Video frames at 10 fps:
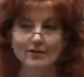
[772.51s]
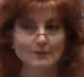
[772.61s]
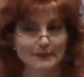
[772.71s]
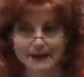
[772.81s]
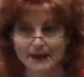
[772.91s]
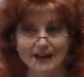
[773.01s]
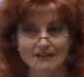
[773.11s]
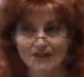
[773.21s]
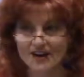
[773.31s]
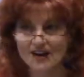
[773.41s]
don't play any
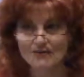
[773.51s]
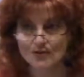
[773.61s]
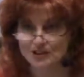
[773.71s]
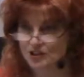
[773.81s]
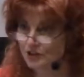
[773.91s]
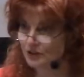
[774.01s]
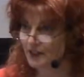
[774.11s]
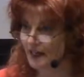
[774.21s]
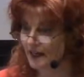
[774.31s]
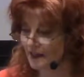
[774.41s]
favorites, do
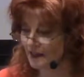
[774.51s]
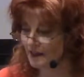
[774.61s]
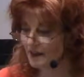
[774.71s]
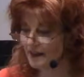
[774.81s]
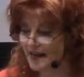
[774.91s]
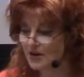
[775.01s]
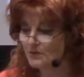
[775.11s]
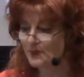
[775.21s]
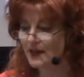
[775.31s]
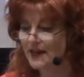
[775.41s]
they? They don't
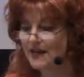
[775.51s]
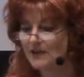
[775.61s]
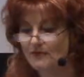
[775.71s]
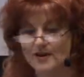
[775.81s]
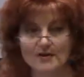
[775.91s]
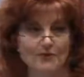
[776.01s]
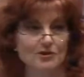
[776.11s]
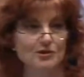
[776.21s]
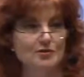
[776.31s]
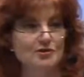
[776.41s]
play any favorites.
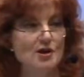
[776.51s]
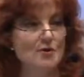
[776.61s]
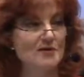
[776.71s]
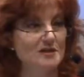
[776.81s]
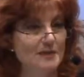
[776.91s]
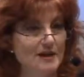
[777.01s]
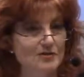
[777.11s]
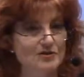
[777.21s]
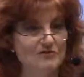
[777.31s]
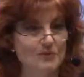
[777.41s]
There's no
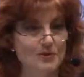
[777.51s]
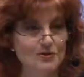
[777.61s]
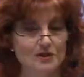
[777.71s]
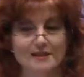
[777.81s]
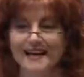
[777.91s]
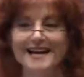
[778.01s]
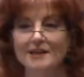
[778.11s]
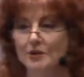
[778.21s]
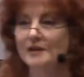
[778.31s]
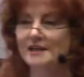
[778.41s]
respecters of persons. And I
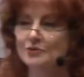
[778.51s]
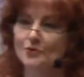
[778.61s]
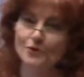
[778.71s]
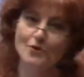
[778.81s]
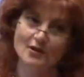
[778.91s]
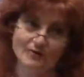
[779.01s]
know, unless they're throwing